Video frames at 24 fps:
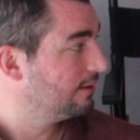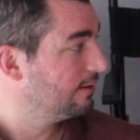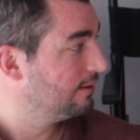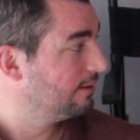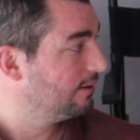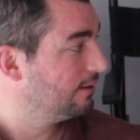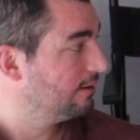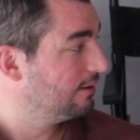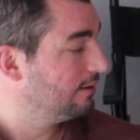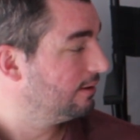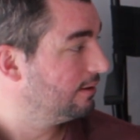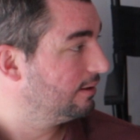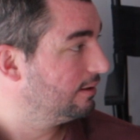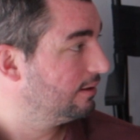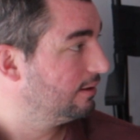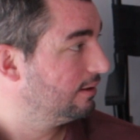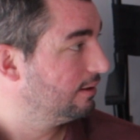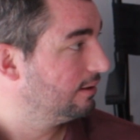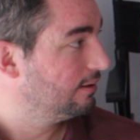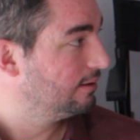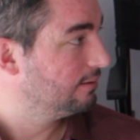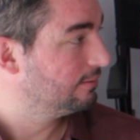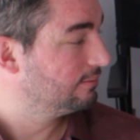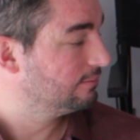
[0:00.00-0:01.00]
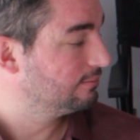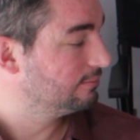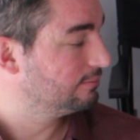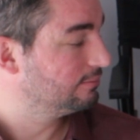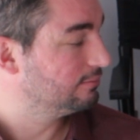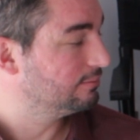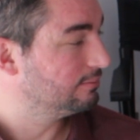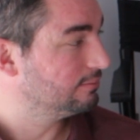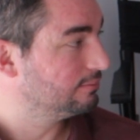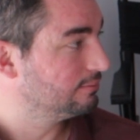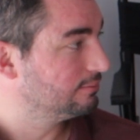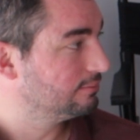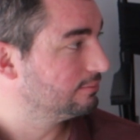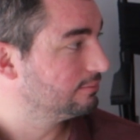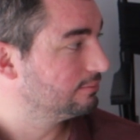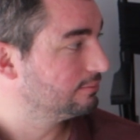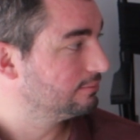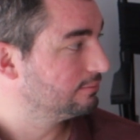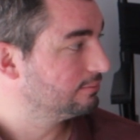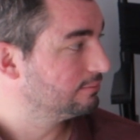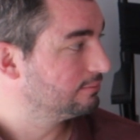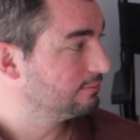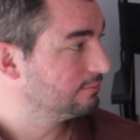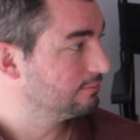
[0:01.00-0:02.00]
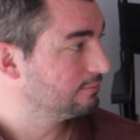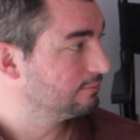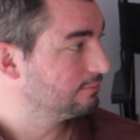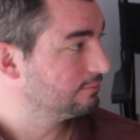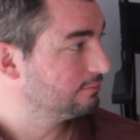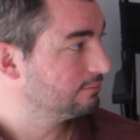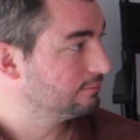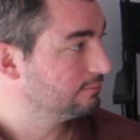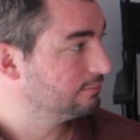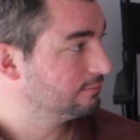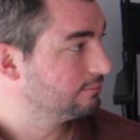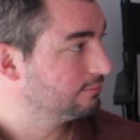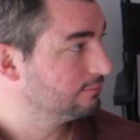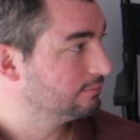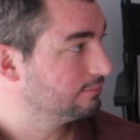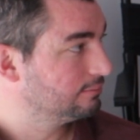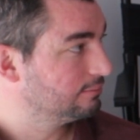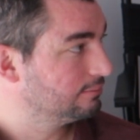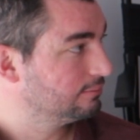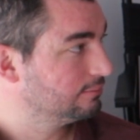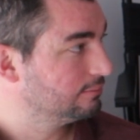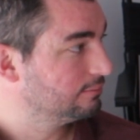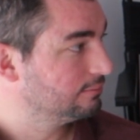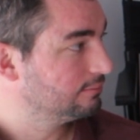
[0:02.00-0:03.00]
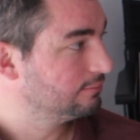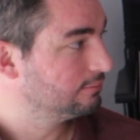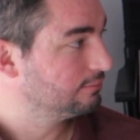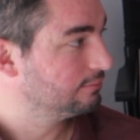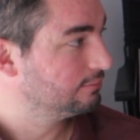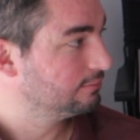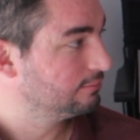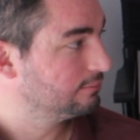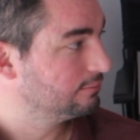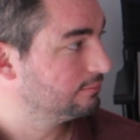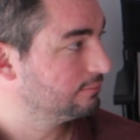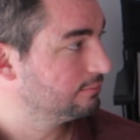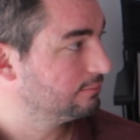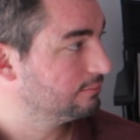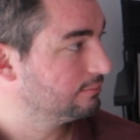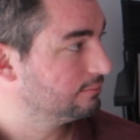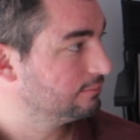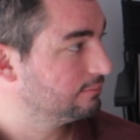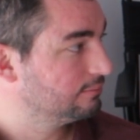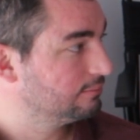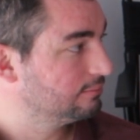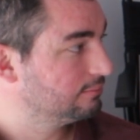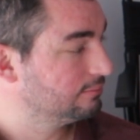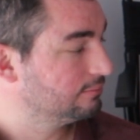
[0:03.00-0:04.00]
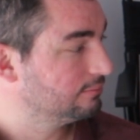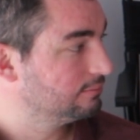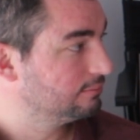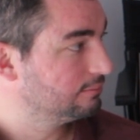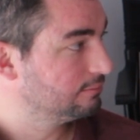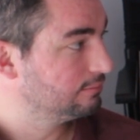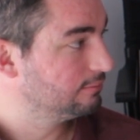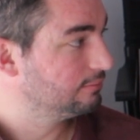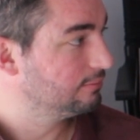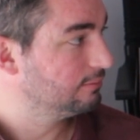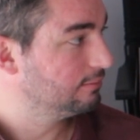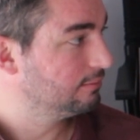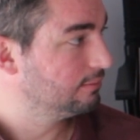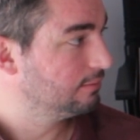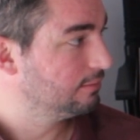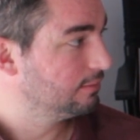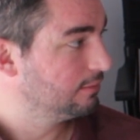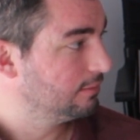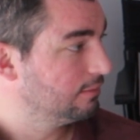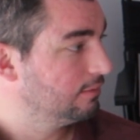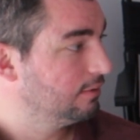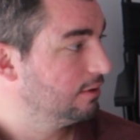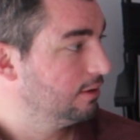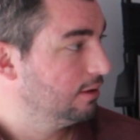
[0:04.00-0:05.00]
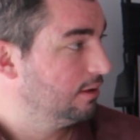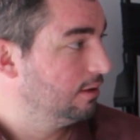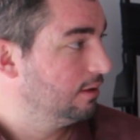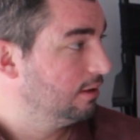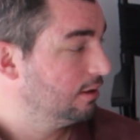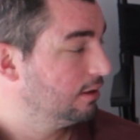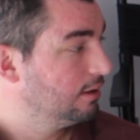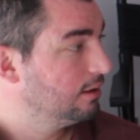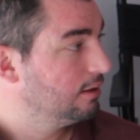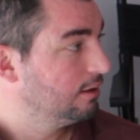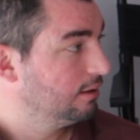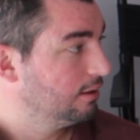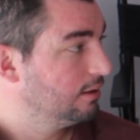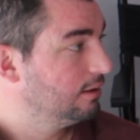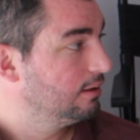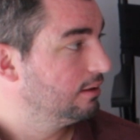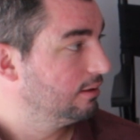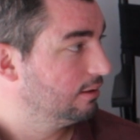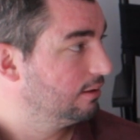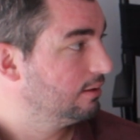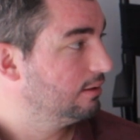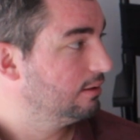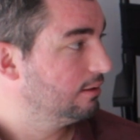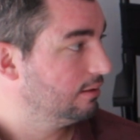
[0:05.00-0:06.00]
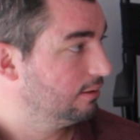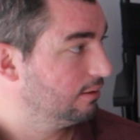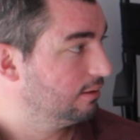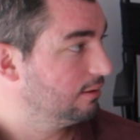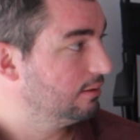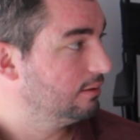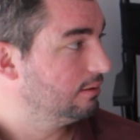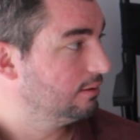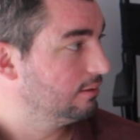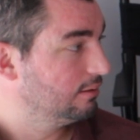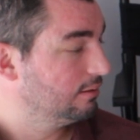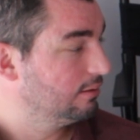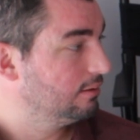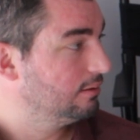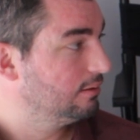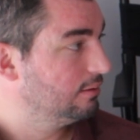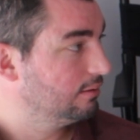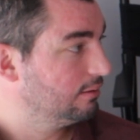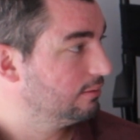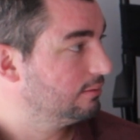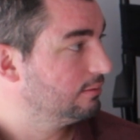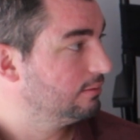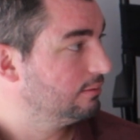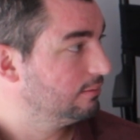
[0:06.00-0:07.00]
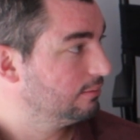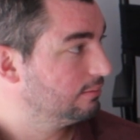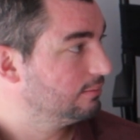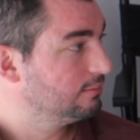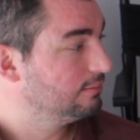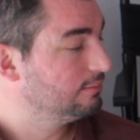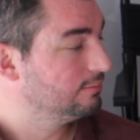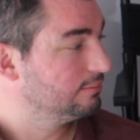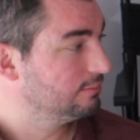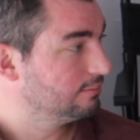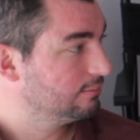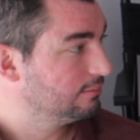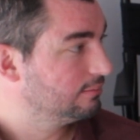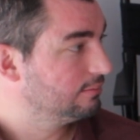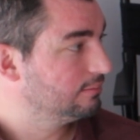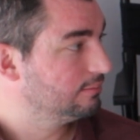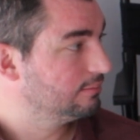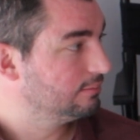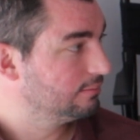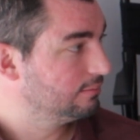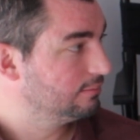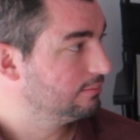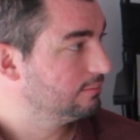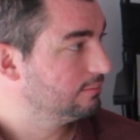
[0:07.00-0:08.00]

(silent)